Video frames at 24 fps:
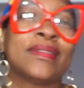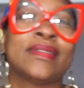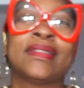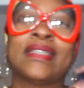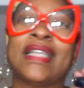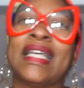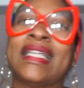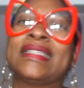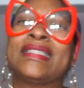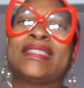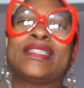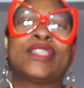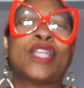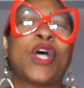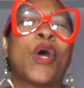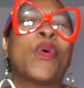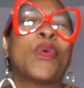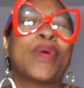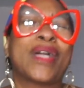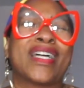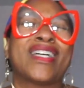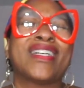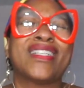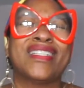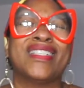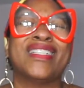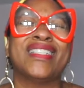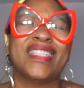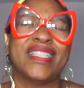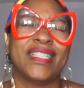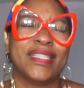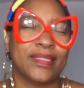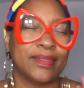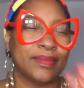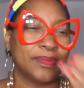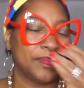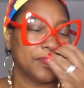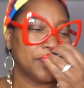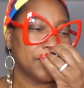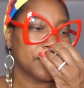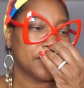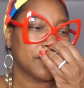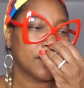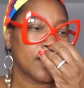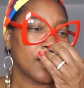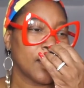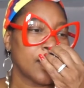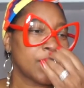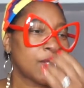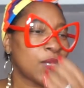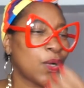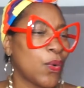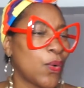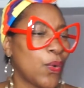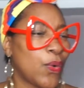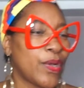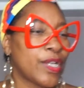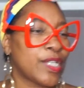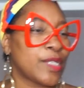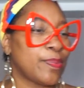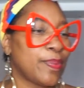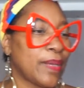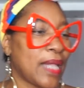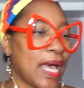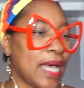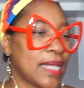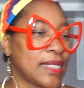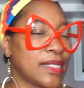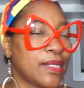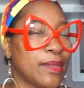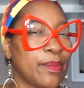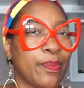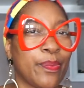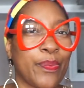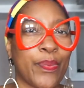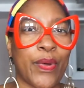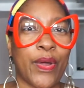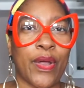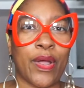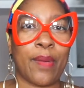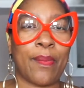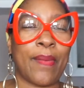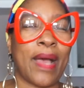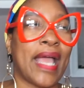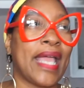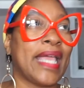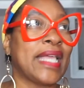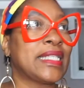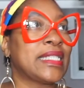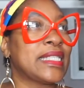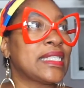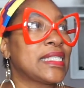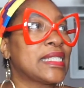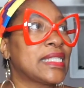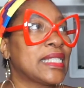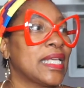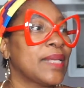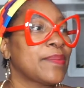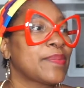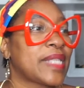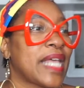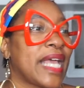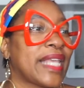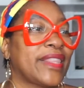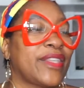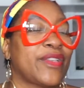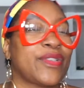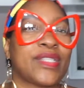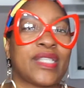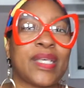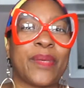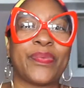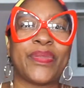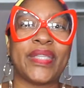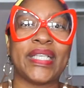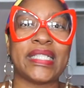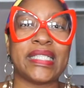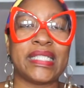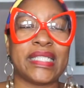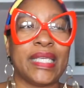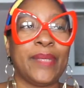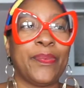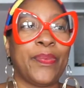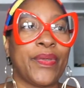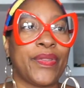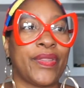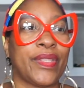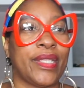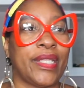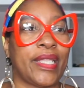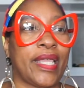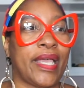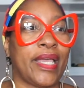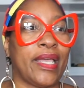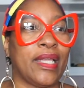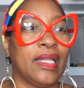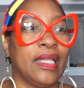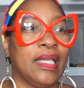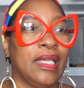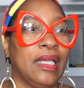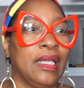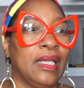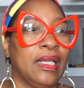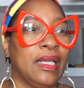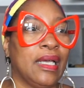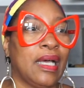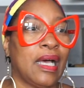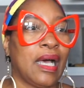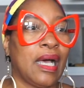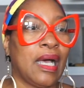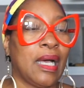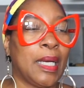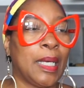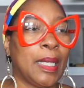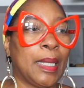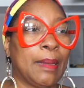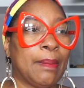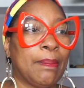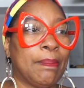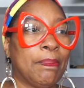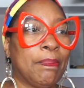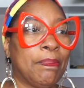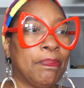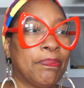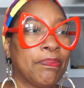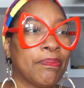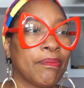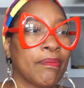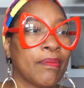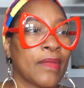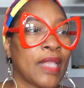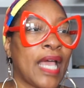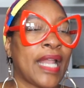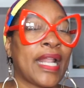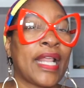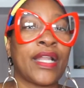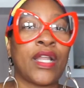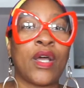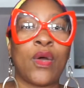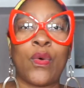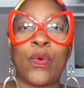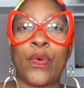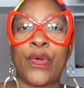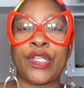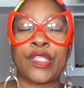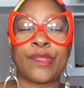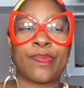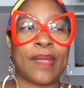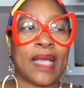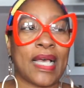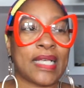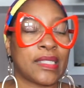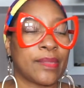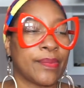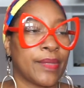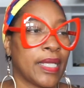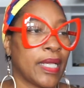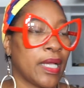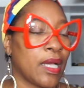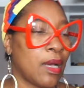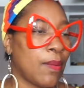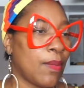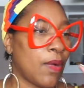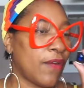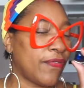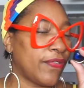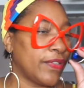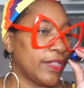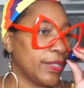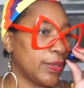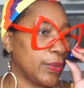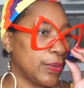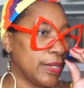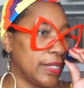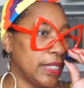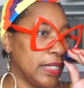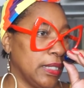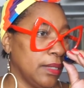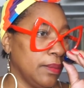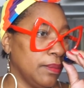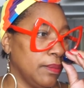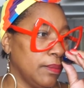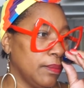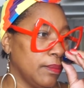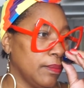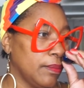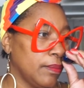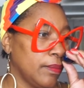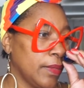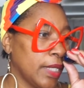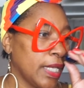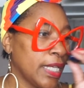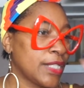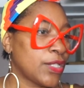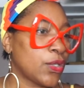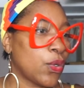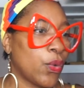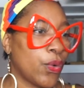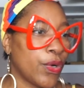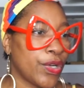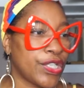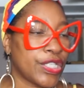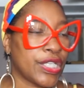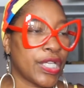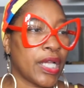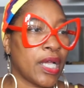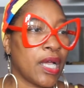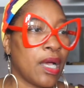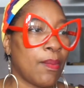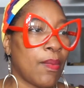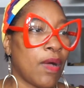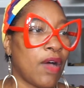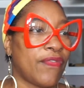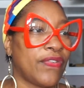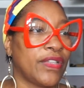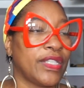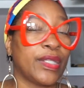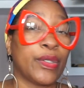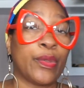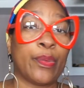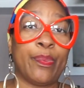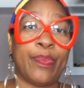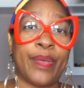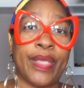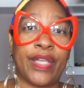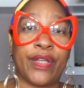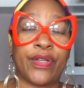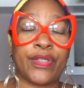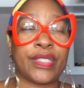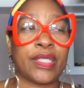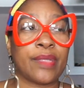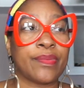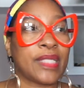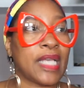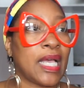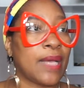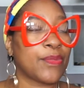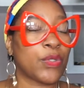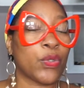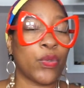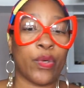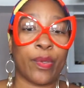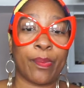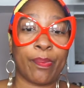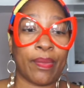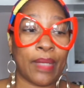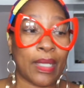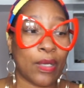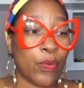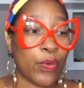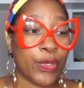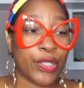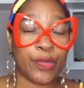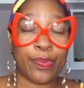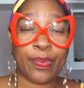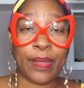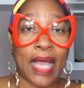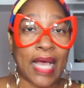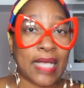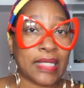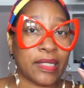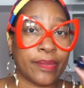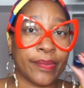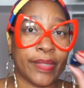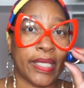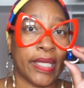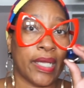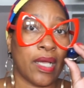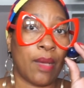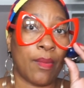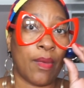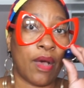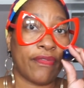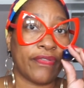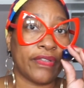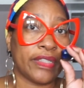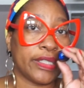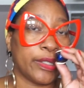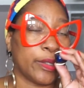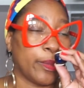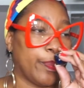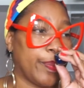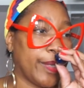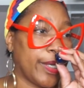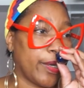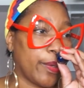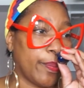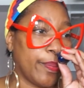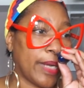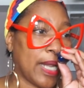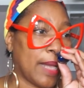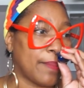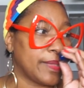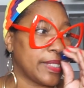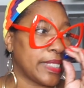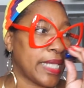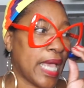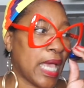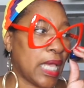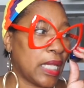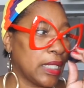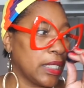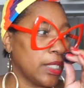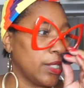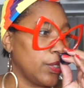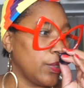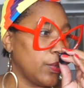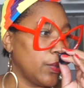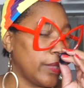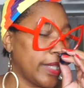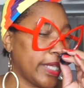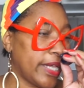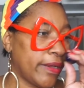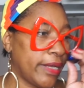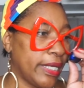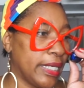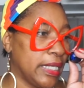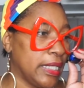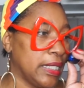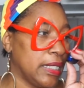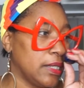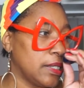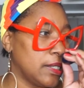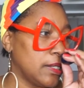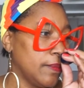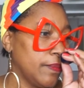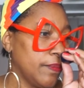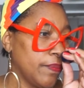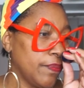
It's so good. So orange blossom, bergamot. It just seems like there's something deeper than that. Um, and I know orange blossom can come off a little deep, because orange can come off a little bitter. Sometimes orange orange blossom can come off a little bitter, but I'm telling you, there is.